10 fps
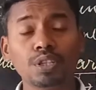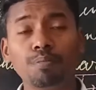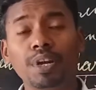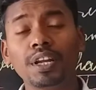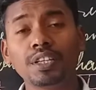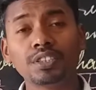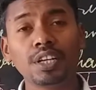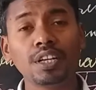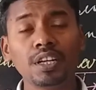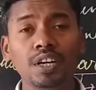The brain is
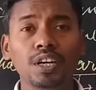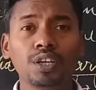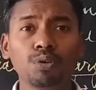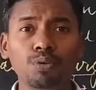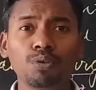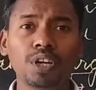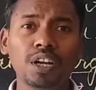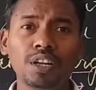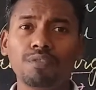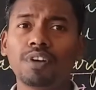in you,
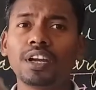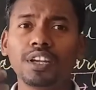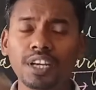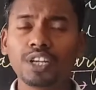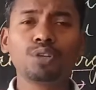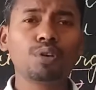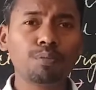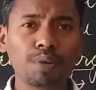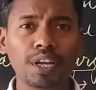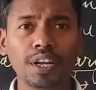and if I need your
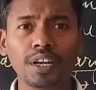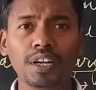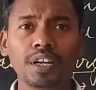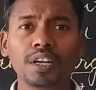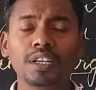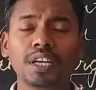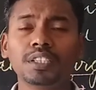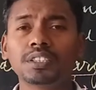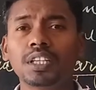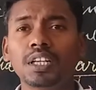brain,
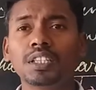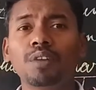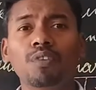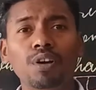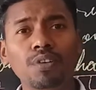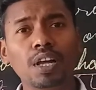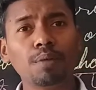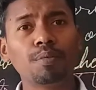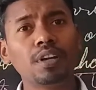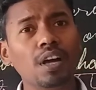yes, then what will
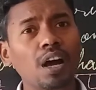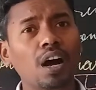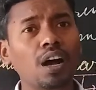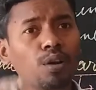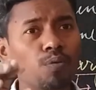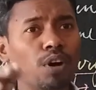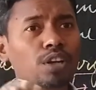happen? I will